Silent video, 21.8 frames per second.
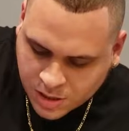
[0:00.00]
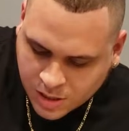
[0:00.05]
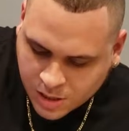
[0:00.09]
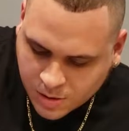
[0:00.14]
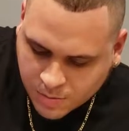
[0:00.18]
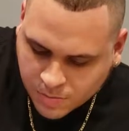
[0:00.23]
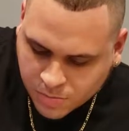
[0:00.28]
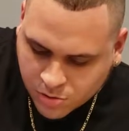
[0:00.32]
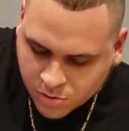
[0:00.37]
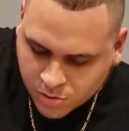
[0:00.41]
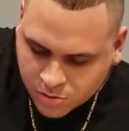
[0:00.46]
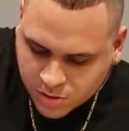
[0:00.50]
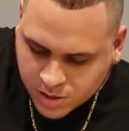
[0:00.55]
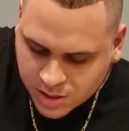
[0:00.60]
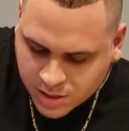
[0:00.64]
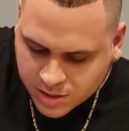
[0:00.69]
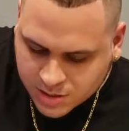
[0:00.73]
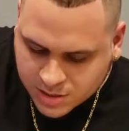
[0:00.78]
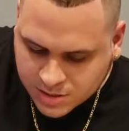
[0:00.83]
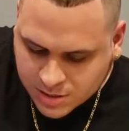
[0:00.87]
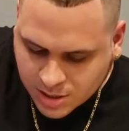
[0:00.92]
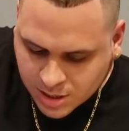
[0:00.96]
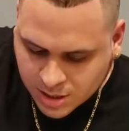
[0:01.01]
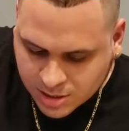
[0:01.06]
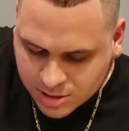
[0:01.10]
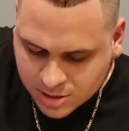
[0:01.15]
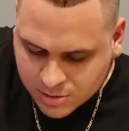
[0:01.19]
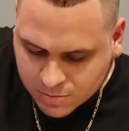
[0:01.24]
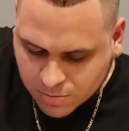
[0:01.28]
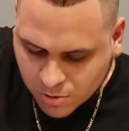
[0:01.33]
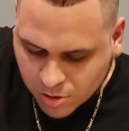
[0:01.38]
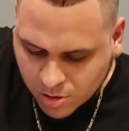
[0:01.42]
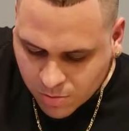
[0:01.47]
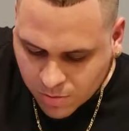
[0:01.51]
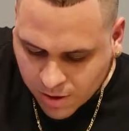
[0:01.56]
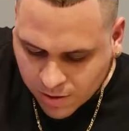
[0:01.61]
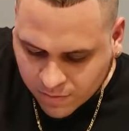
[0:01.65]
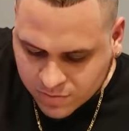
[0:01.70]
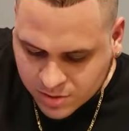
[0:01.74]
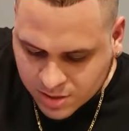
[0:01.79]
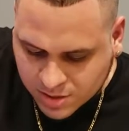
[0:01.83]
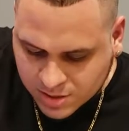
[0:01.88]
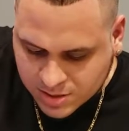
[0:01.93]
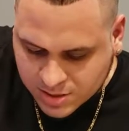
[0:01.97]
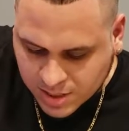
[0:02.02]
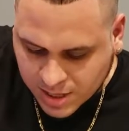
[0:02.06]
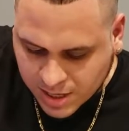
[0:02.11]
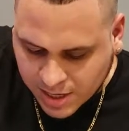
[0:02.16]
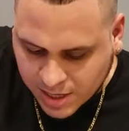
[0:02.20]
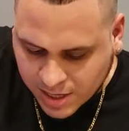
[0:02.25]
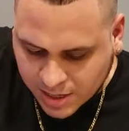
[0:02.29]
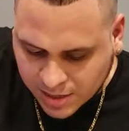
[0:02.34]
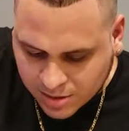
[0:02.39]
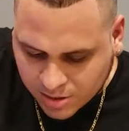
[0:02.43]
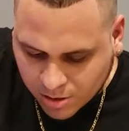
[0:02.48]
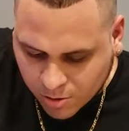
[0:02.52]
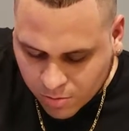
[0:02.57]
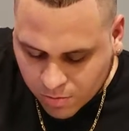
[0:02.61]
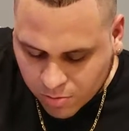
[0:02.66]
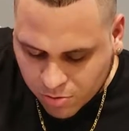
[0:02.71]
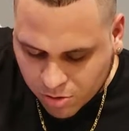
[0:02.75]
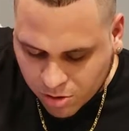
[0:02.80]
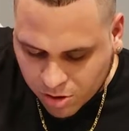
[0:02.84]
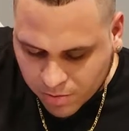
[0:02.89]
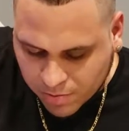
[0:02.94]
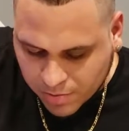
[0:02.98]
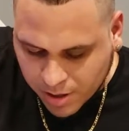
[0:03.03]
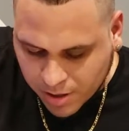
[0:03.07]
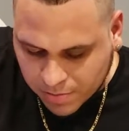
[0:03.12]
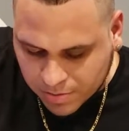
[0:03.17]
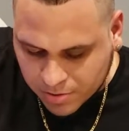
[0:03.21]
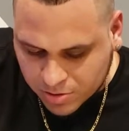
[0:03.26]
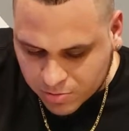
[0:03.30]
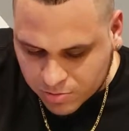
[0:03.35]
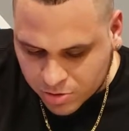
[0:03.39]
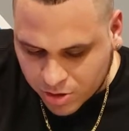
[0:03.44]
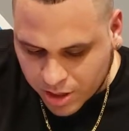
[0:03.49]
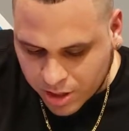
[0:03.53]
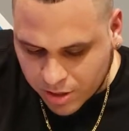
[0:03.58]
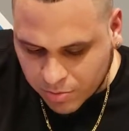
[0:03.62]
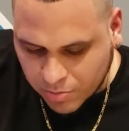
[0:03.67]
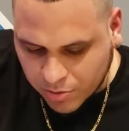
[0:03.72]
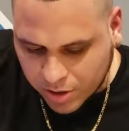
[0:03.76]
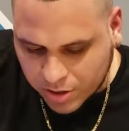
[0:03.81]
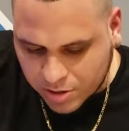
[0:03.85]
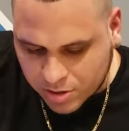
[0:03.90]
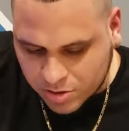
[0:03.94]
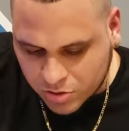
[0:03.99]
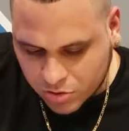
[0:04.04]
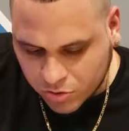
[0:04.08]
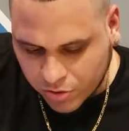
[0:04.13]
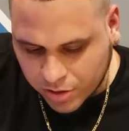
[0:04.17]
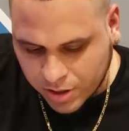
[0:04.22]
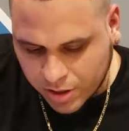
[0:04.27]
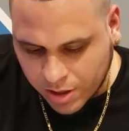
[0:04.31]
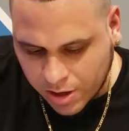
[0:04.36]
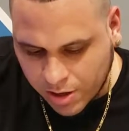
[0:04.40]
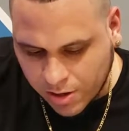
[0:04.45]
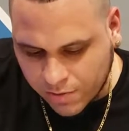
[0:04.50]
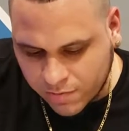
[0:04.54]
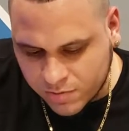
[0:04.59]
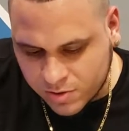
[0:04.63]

and pull these, just pull them off to the side. Don't pull them up and try to break the screen off.